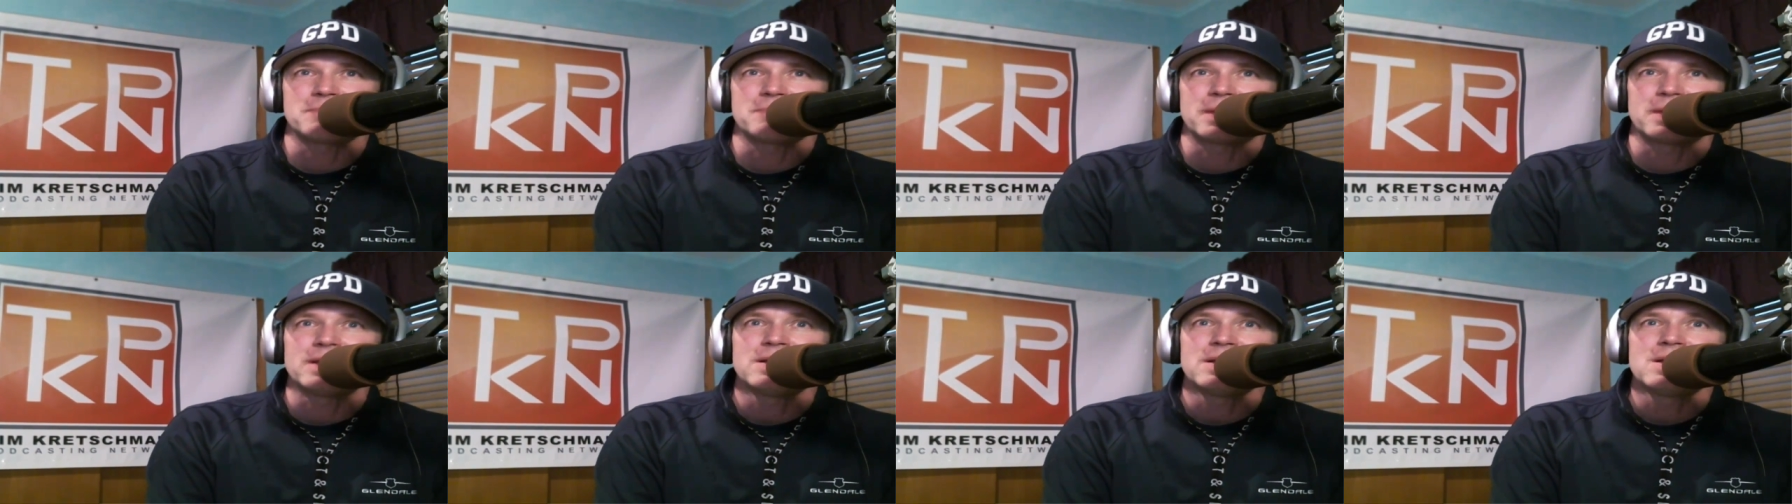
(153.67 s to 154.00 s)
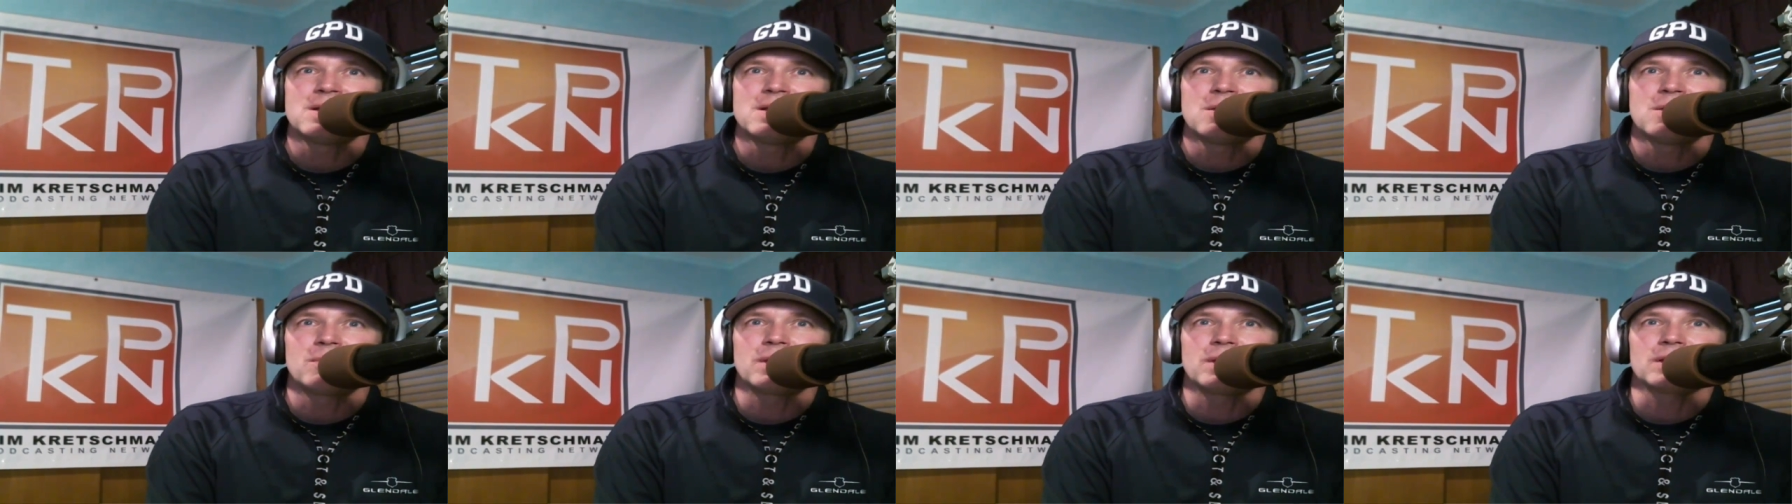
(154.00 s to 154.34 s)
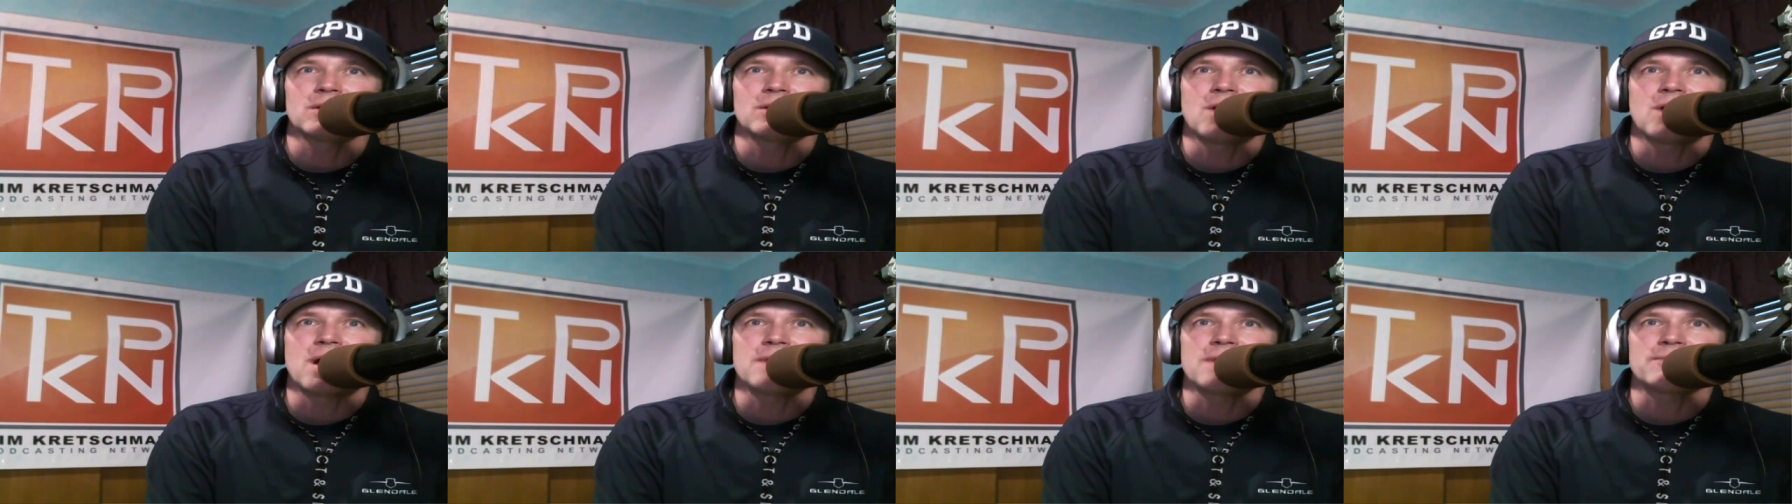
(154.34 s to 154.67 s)
but what
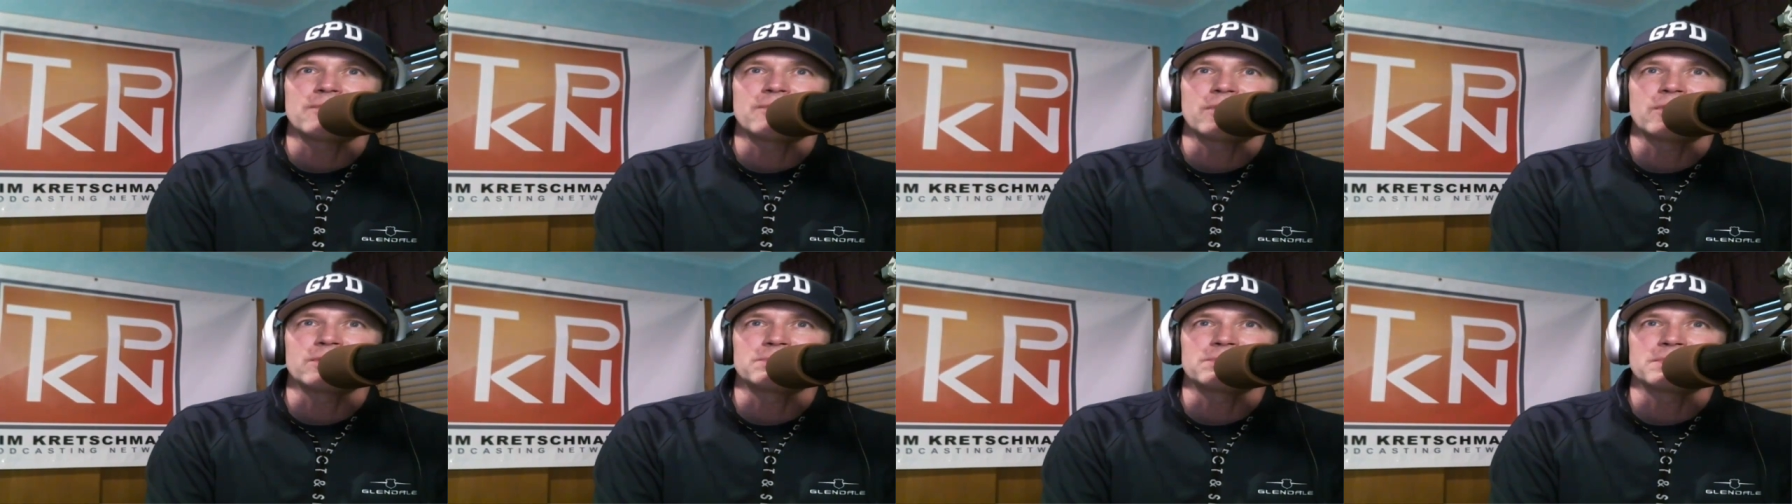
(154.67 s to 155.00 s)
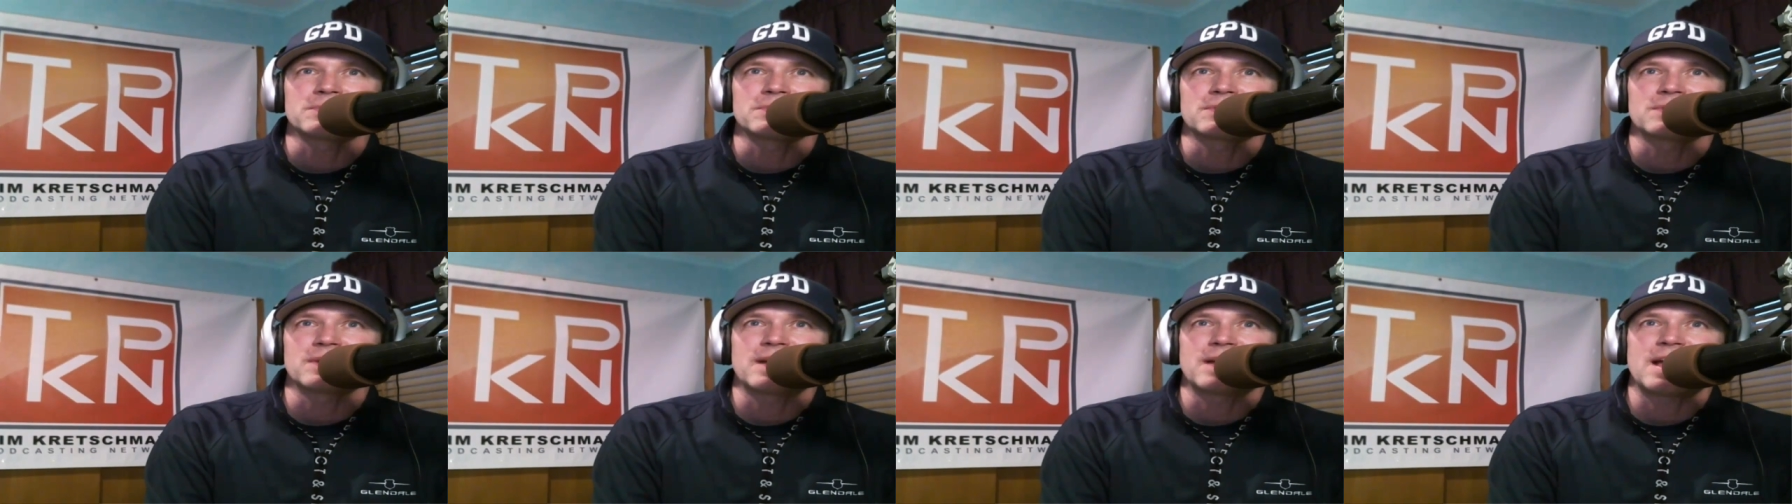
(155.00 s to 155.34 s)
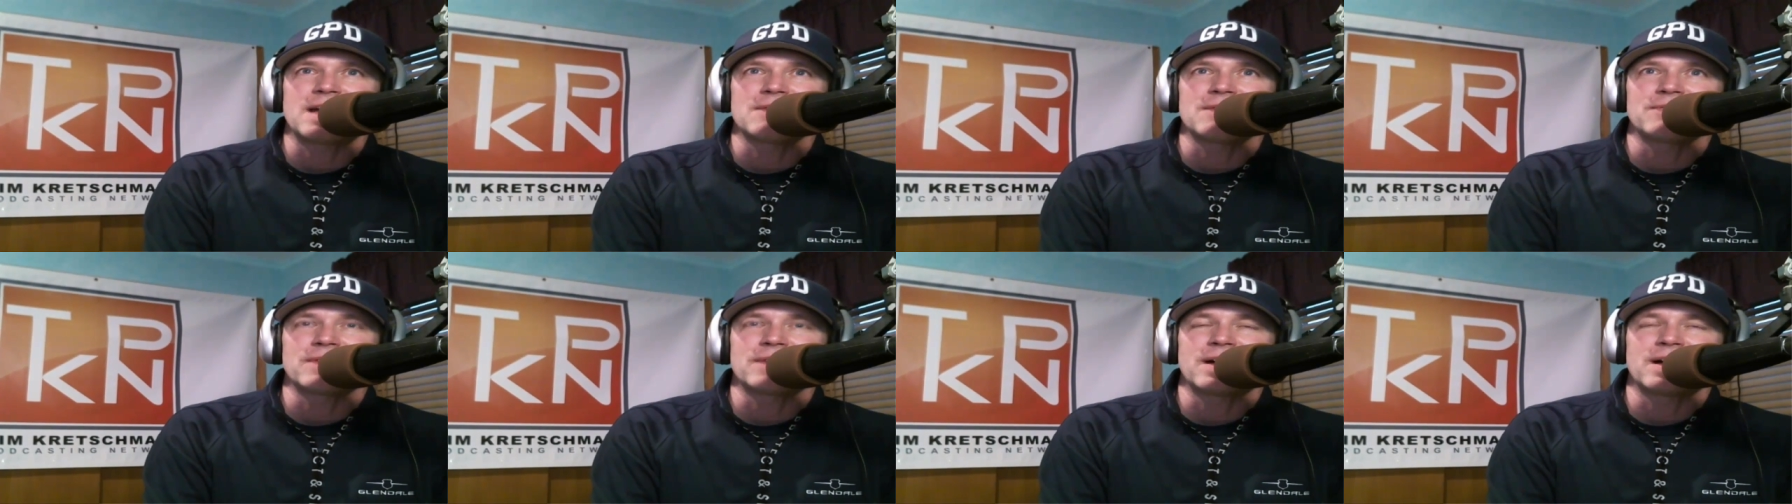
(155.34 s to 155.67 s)
law enforcement's going to
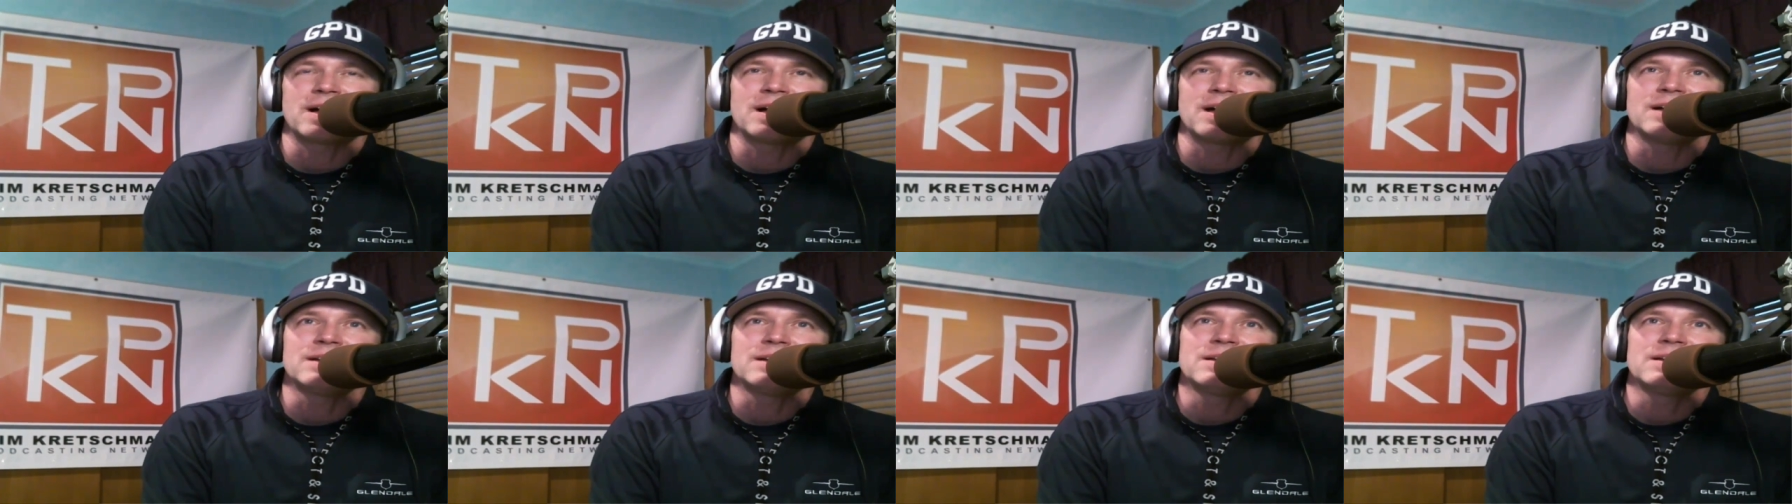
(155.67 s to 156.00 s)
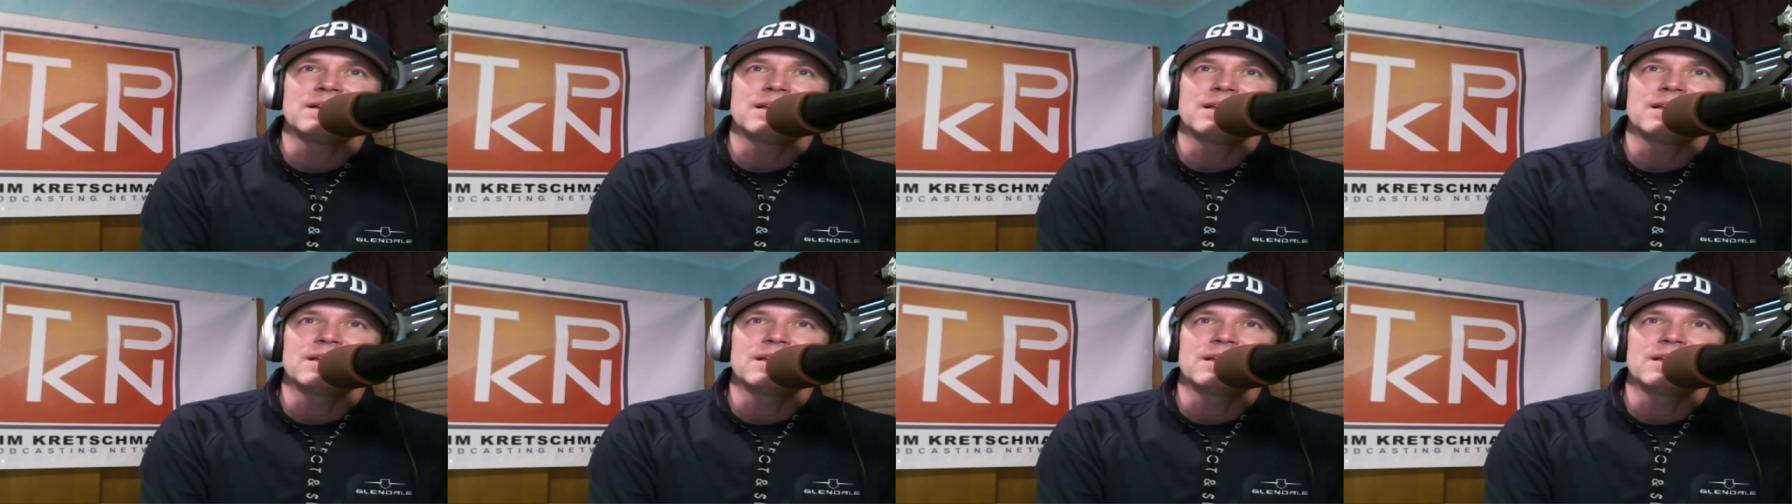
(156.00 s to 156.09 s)
have uh,